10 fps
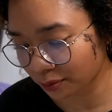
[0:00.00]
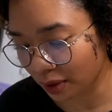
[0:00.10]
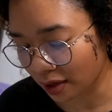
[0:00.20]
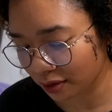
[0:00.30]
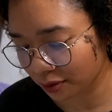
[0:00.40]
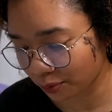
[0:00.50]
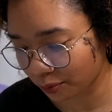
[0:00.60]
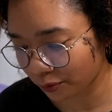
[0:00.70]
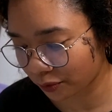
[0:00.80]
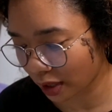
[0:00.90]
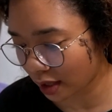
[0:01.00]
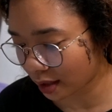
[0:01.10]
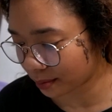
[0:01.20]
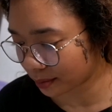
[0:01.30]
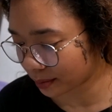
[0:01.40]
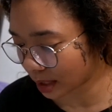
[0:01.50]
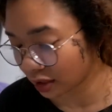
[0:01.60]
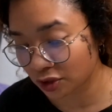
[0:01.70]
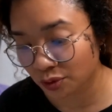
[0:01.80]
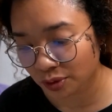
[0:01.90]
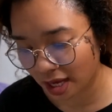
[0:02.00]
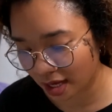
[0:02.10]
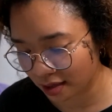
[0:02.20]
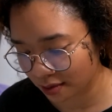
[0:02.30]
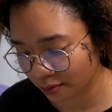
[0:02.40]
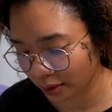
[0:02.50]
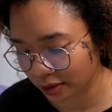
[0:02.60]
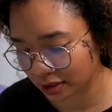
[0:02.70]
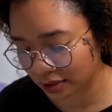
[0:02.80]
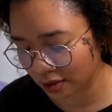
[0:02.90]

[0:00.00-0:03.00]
Roth from the UK wants to